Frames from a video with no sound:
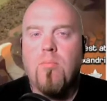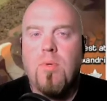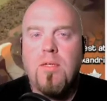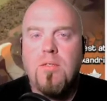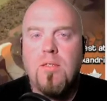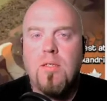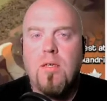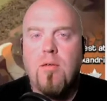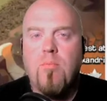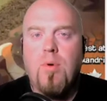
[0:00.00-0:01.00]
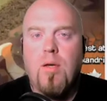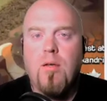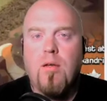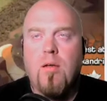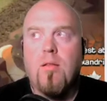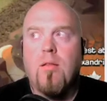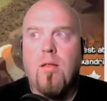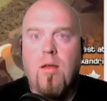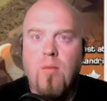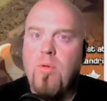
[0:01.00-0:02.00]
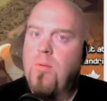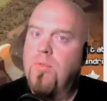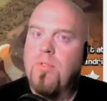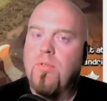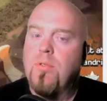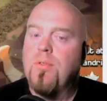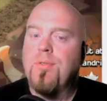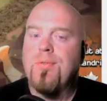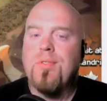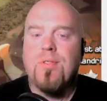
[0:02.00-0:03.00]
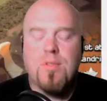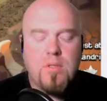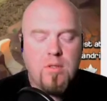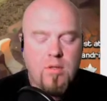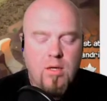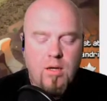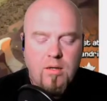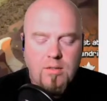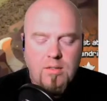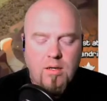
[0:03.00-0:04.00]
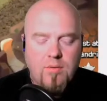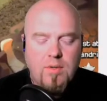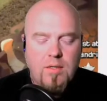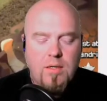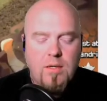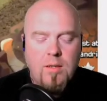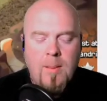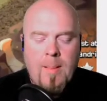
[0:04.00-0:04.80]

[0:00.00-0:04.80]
base design, but a lot of people still use it, and you still see it a lot. It's not really a